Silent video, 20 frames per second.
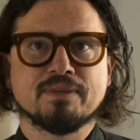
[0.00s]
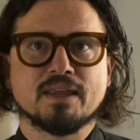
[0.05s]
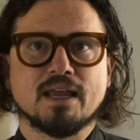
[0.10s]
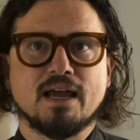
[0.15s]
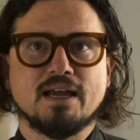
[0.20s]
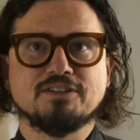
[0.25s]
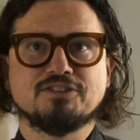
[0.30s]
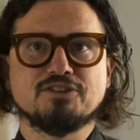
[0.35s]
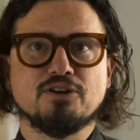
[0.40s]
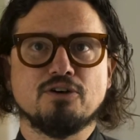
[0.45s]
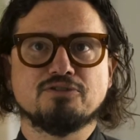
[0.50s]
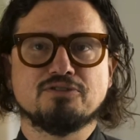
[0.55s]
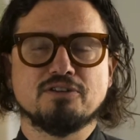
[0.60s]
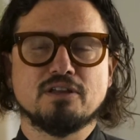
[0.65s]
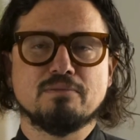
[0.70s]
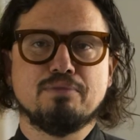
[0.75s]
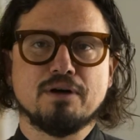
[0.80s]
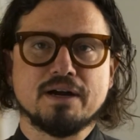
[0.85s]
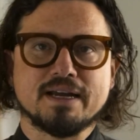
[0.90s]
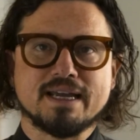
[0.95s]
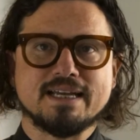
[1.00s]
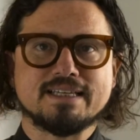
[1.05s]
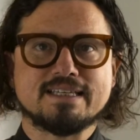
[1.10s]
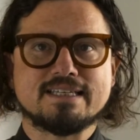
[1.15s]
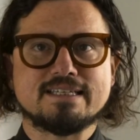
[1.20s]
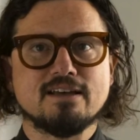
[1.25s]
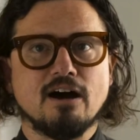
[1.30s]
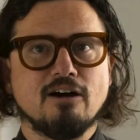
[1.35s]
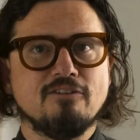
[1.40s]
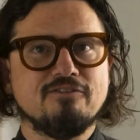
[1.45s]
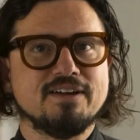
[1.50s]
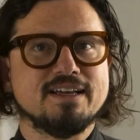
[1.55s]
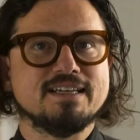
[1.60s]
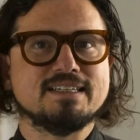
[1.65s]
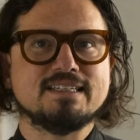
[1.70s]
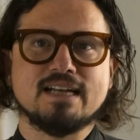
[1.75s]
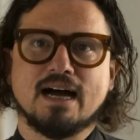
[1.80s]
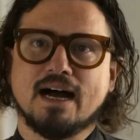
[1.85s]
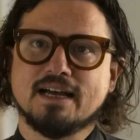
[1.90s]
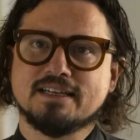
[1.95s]
And so the book itself
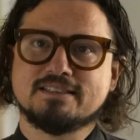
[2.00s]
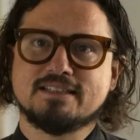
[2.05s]
is not